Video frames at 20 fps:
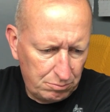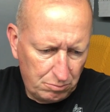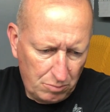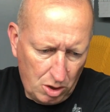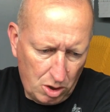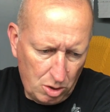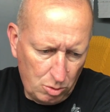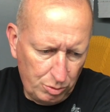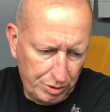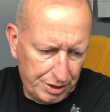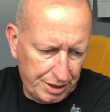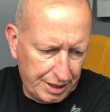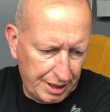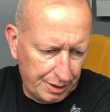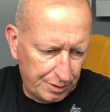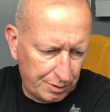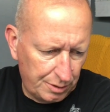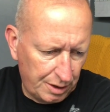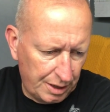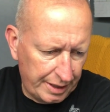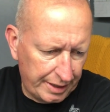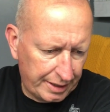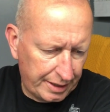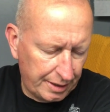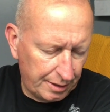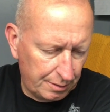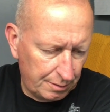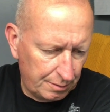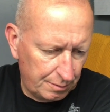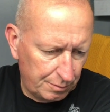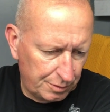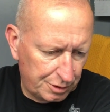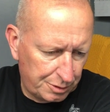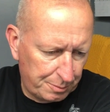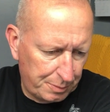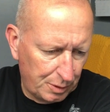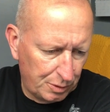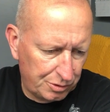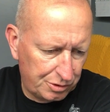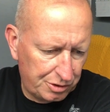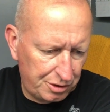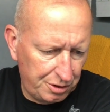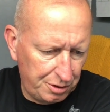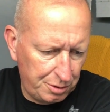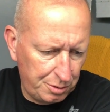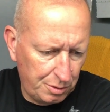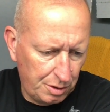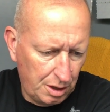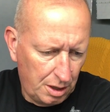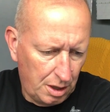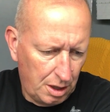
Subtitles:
All went together like it was supposed to.